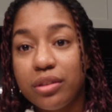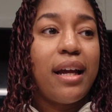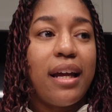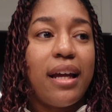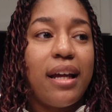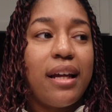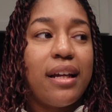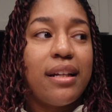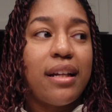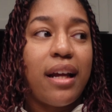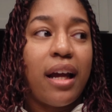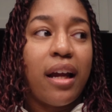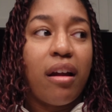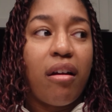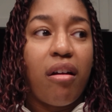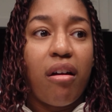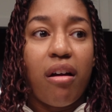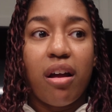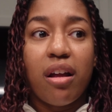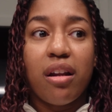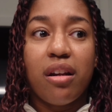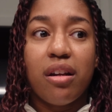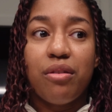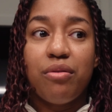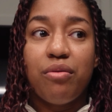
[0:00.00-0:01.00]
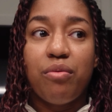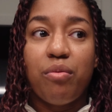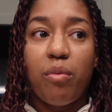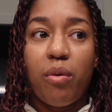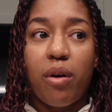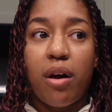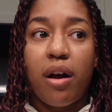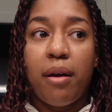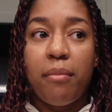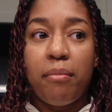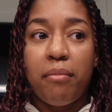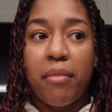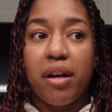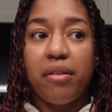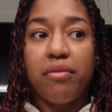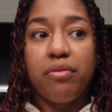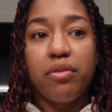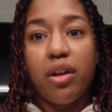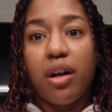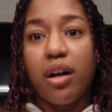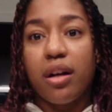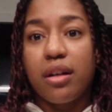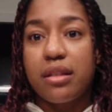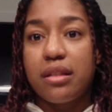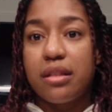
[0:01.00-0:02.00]
And I kind of want my
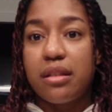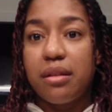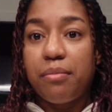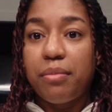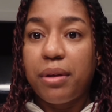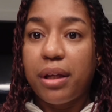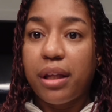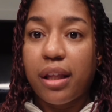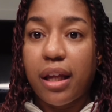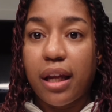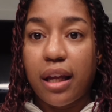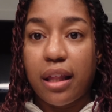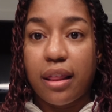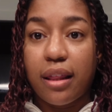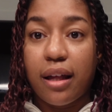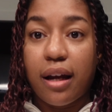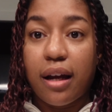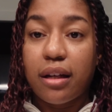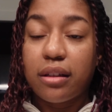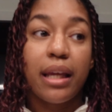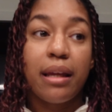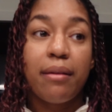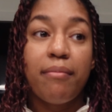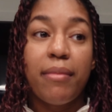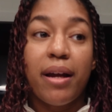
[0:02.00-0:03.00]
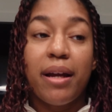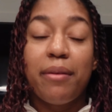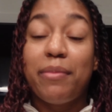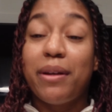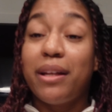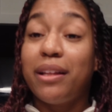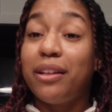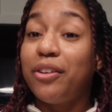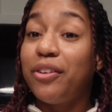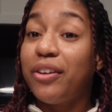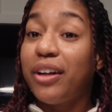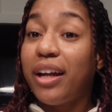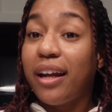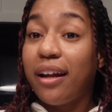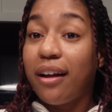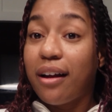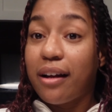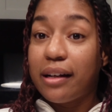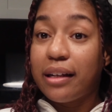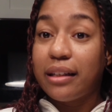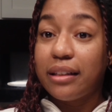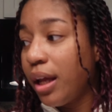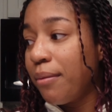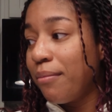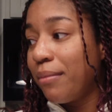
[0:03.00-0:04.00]
vlogs to be like that. It might be a little
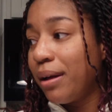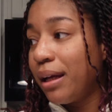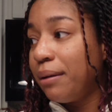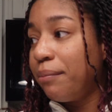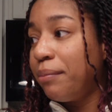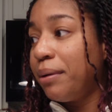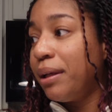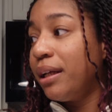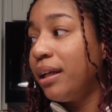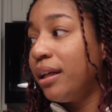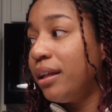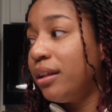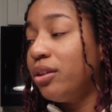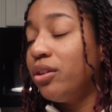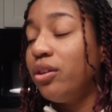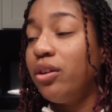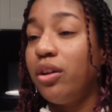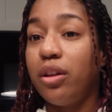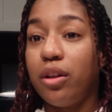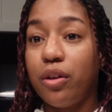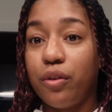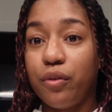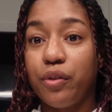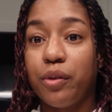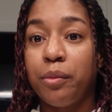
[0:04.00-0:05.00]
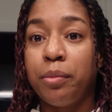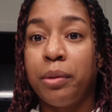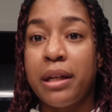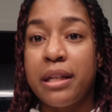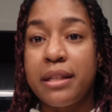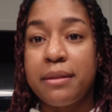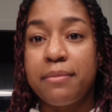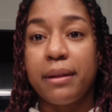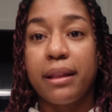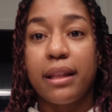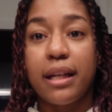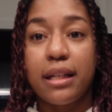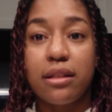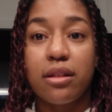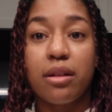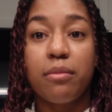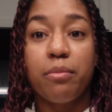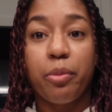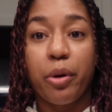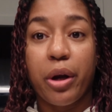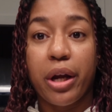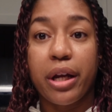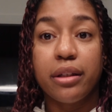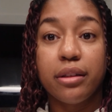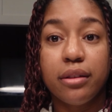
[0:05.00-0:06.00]
chaotic, it might be a little all over the place, but that's on
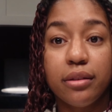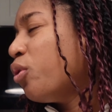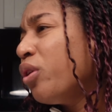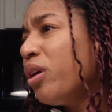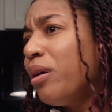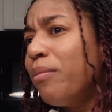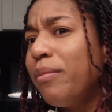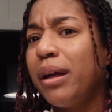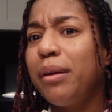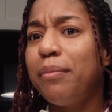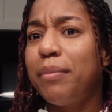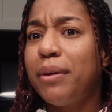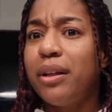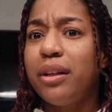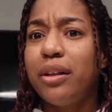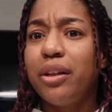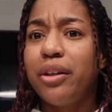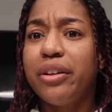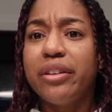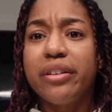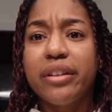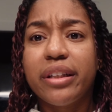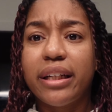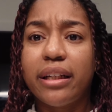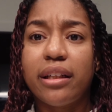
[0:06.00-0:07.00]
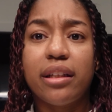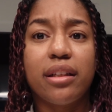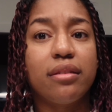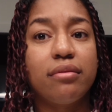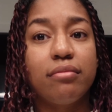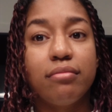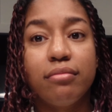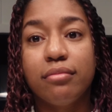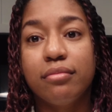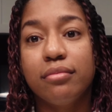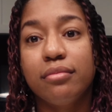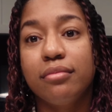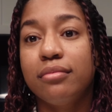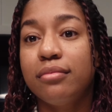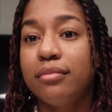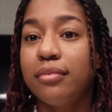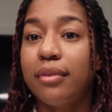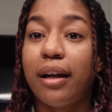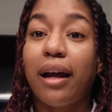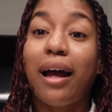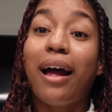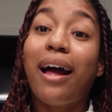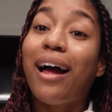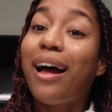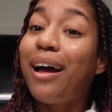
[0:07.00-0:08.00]
brand, or it might be curated.
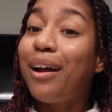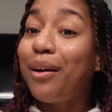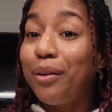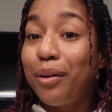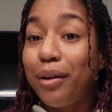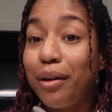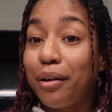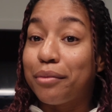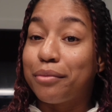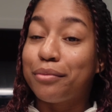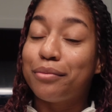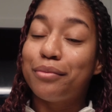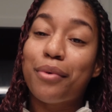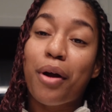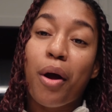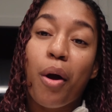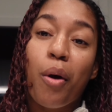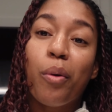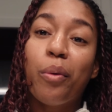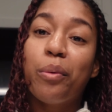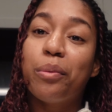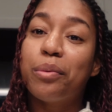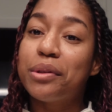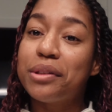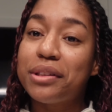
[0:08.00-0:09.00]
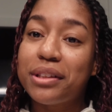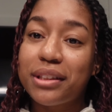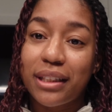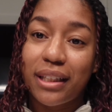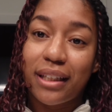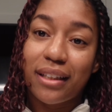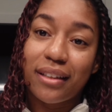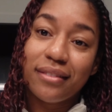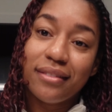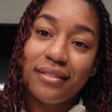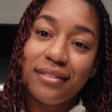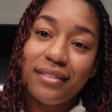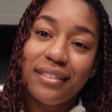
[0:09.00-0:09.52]
I don't know, we'll see.